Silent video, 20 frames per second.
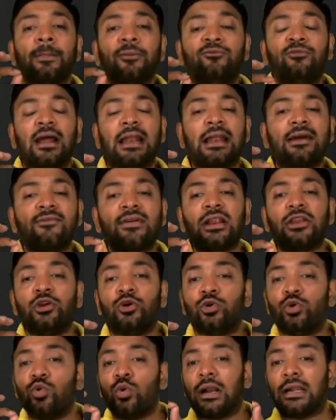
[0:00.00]
whenever
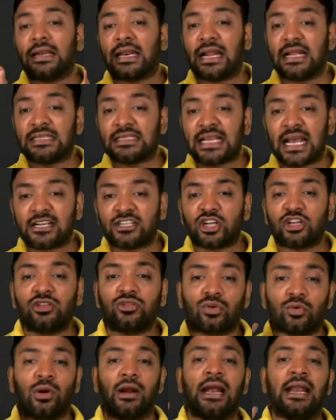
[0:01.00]
you do a transaction
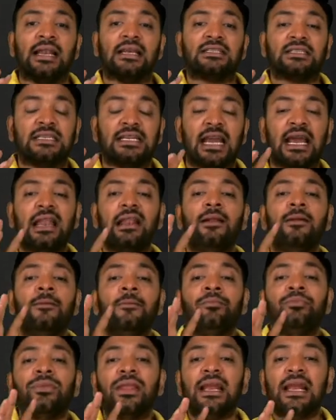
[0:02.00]
through NSDL,
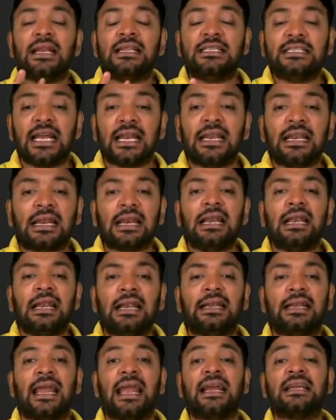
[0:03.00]
it
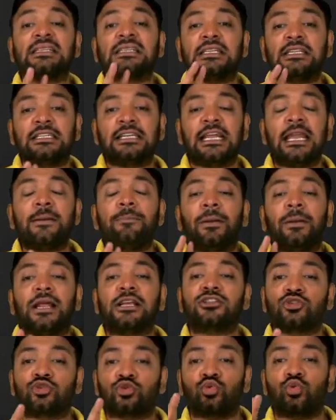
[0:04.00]
generally takes
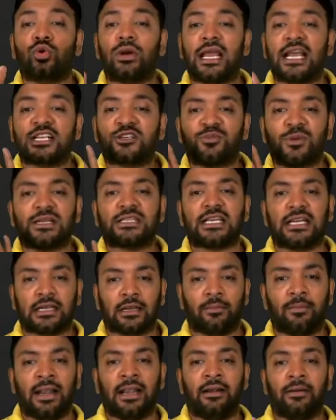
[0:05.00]
T+2 days for
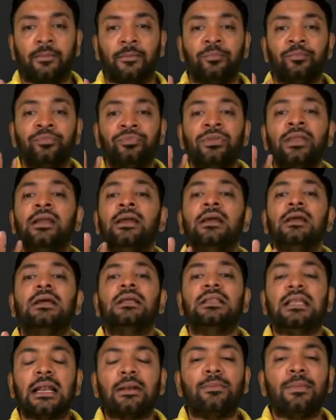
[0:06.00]
settlement.
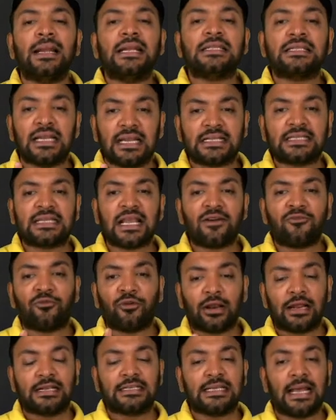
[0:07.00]
That means, let's say,
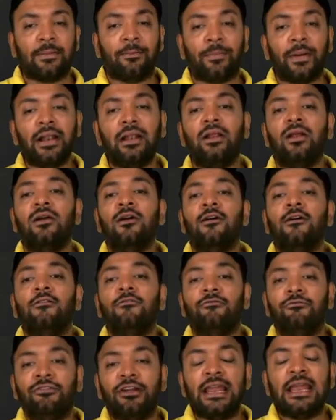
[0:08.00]
for example,
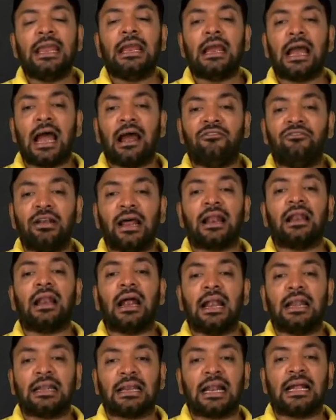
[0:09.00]
we have done
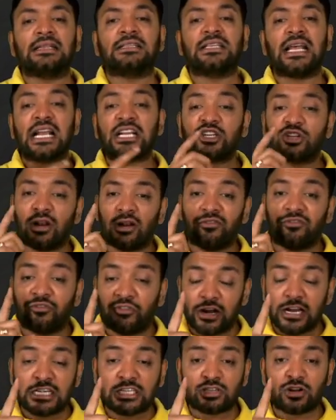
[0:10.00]
a transaction on
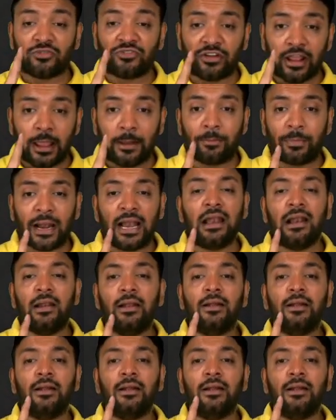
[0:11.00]
1st of April,